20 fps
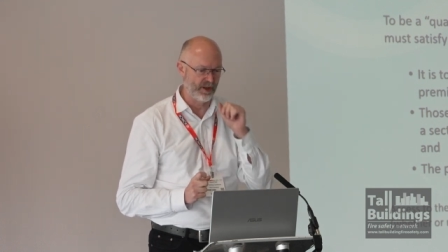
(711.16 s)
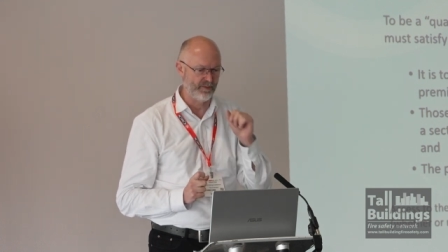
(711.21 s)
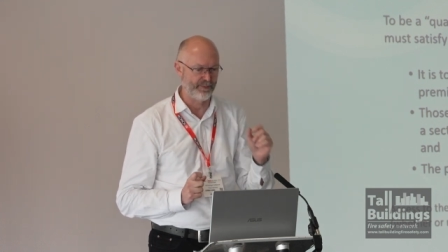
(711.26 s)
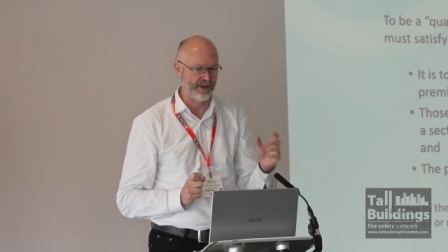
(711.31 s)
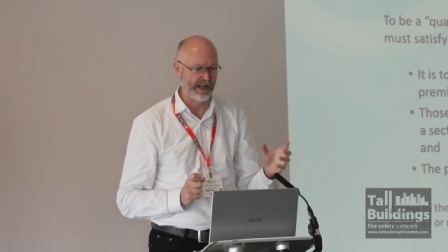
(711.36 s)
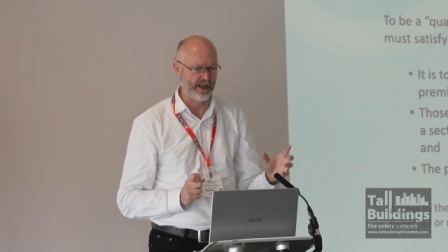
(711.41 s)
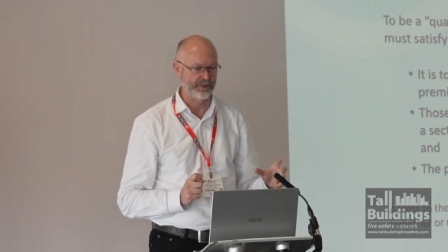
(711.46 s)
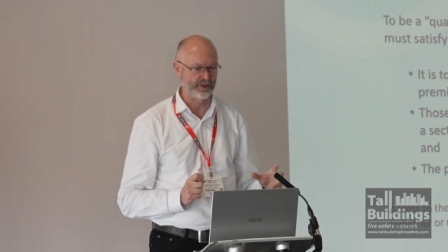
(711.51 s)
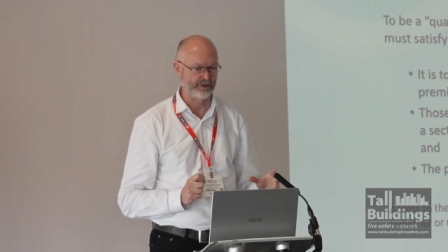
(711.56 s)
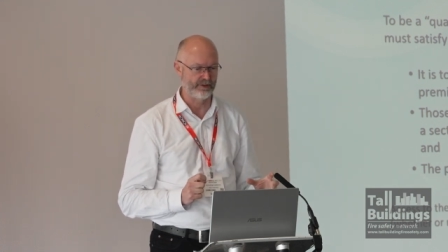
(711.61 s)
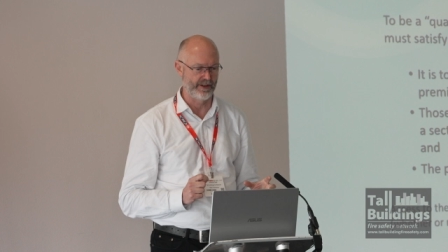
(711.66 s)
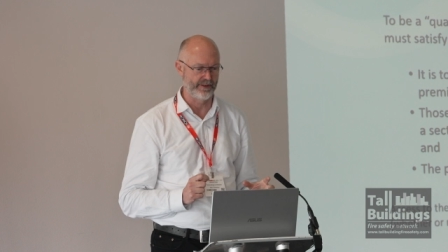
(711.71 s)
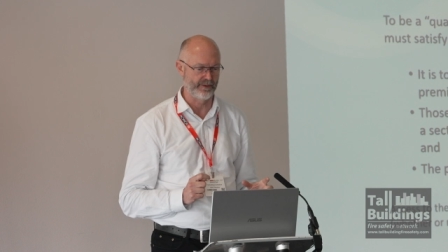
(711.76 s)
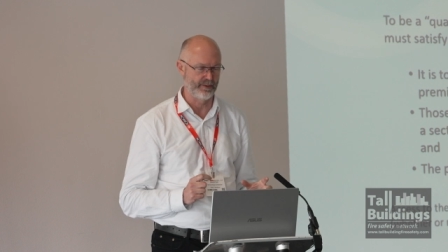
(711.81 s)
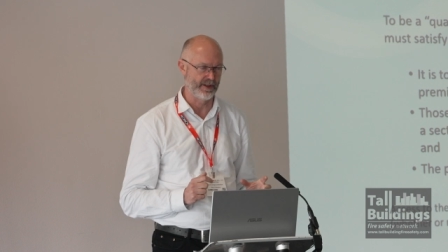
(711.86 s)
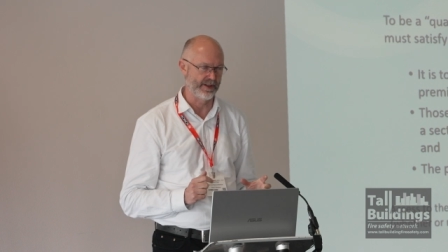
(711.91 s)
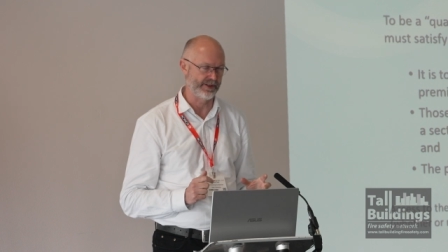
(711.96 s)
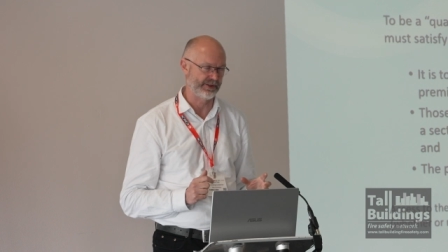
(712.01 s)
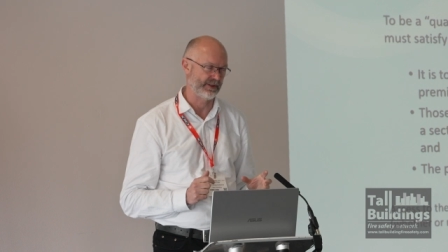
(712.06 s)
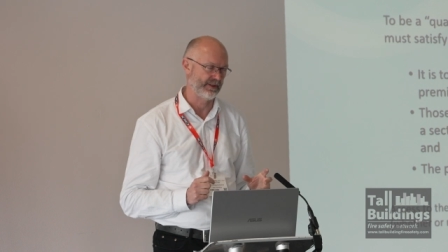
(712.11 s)
on payment or
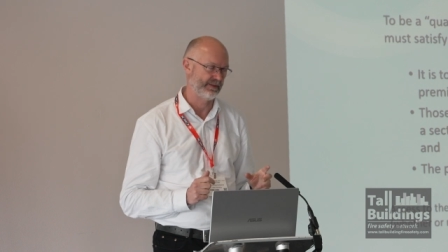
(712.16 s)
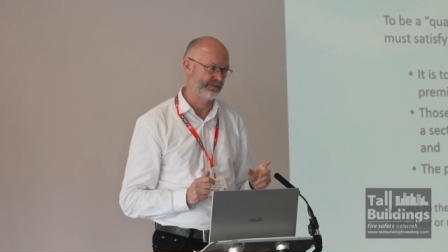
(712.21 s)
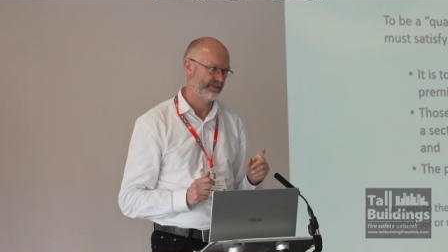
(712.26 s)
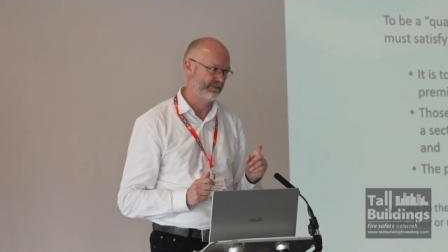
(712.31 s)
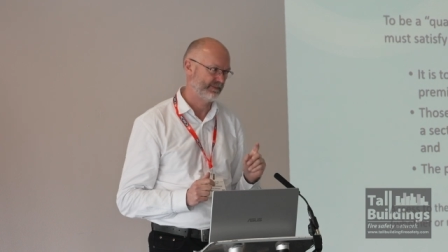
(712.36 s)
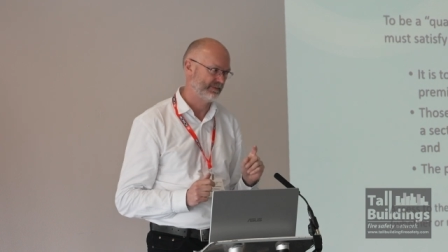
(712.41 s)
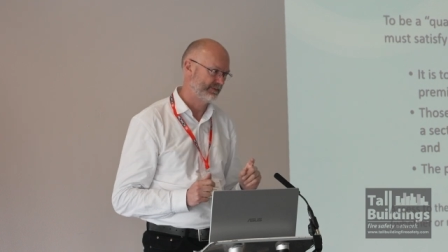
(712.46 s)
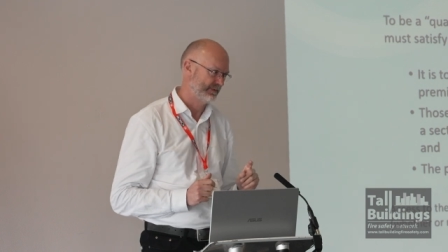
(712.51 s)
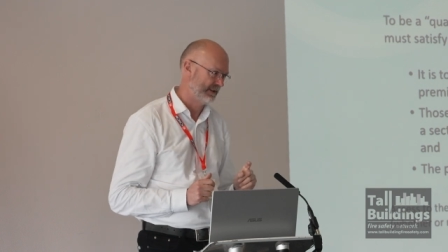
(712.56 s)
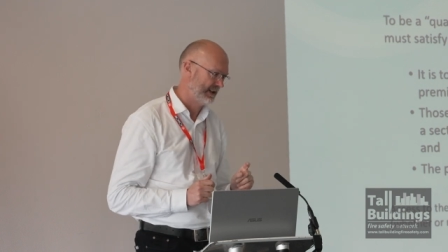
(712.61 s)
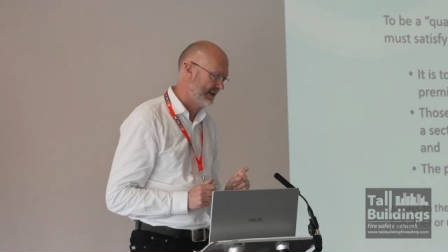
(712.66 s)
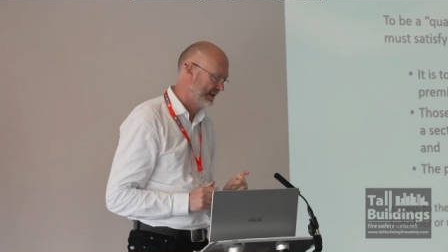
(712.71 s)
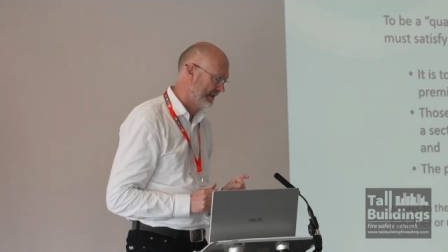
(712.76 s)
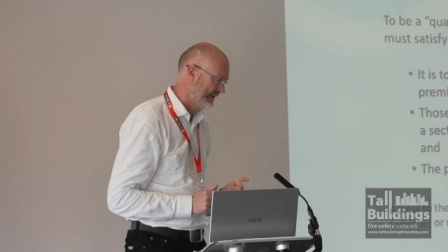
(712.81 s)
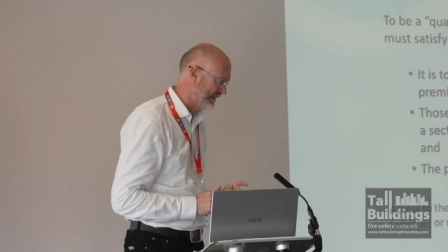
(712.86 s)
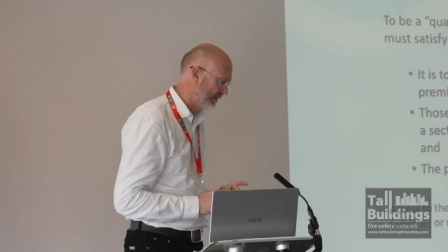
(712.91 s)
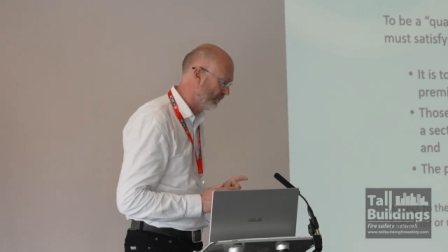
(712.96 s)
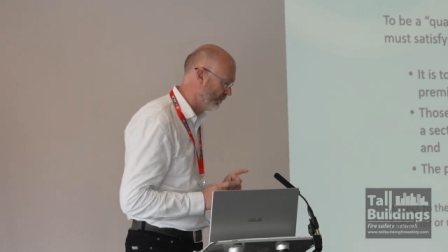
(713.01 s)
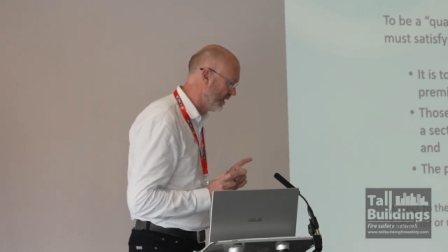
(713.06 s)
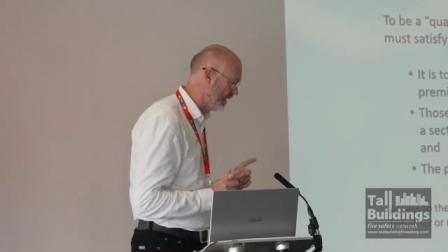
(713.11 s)
otherwise.
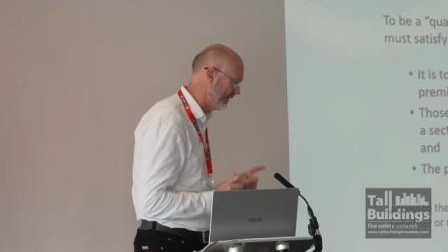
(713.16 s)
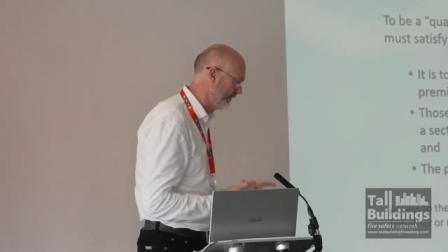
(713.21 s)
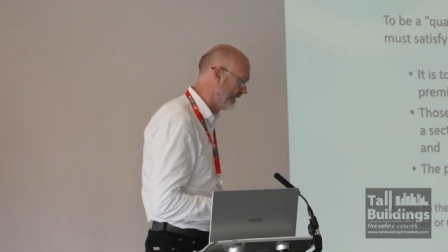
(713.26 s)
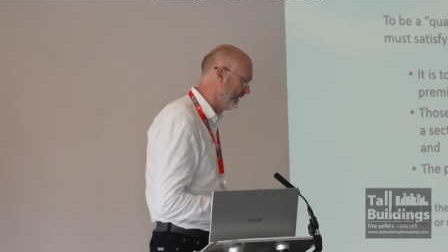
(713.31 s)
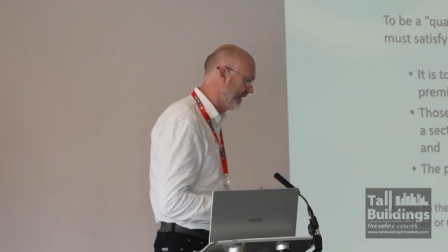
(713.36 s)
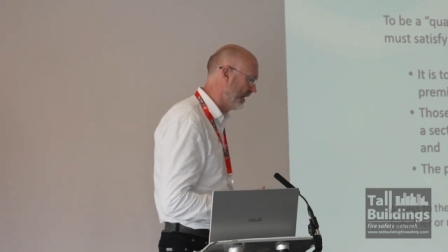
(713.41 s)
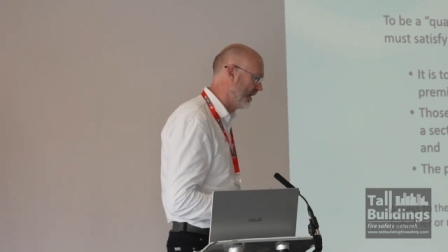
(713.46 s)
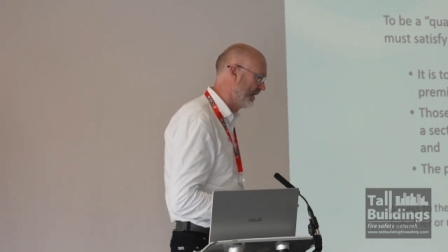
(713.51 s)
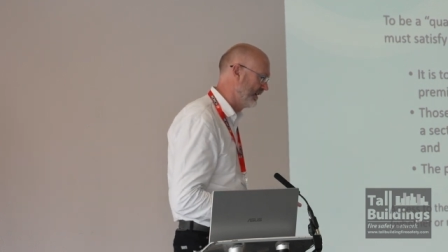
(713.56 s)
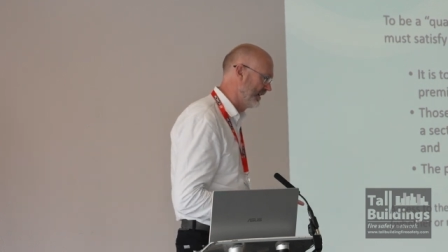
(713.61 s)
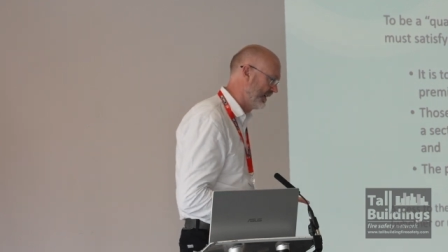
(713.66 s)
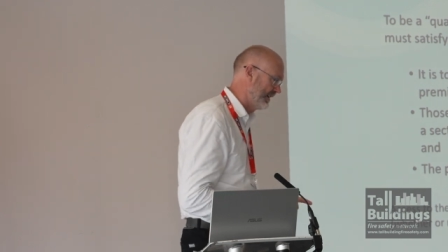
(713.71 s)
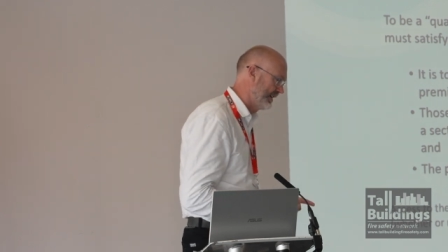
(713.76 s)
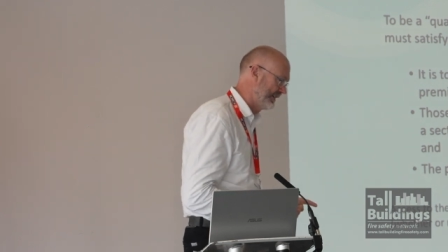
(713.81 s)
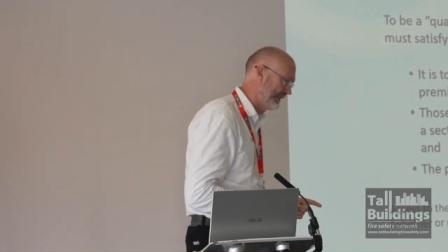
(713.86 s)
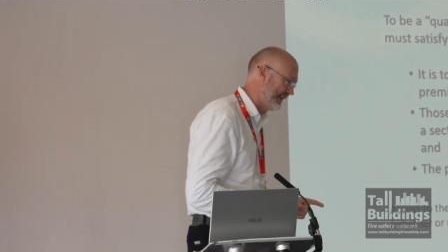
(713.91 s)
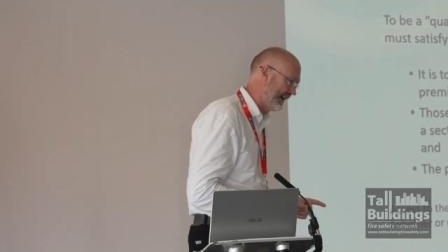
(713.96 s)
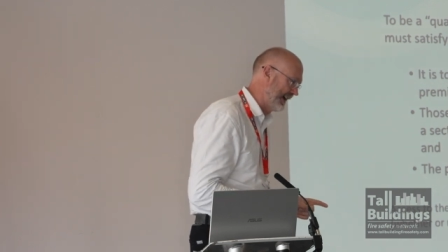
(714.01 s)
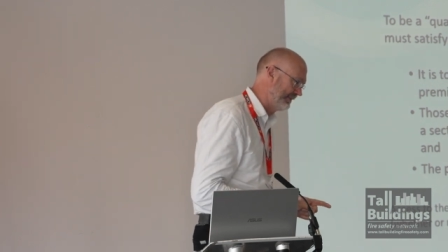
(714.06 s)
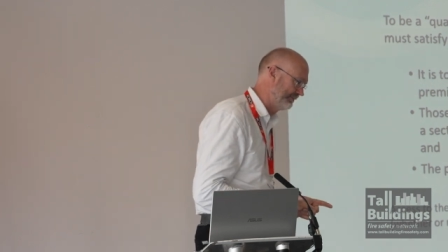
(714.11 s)
Now, why have I
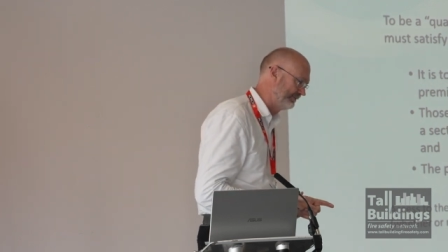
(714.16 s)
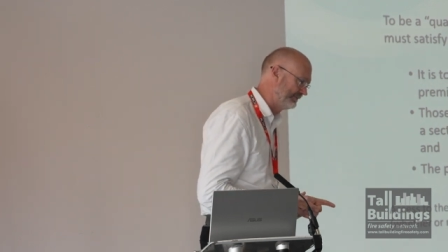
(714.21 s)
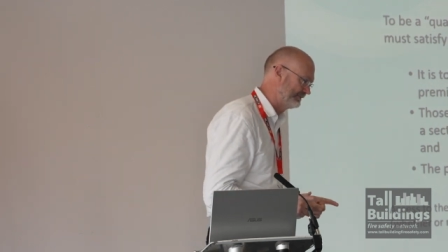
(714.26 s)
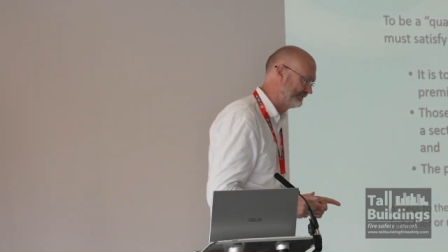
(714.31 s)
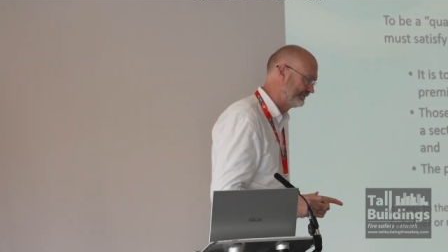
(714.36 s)
highlighted that?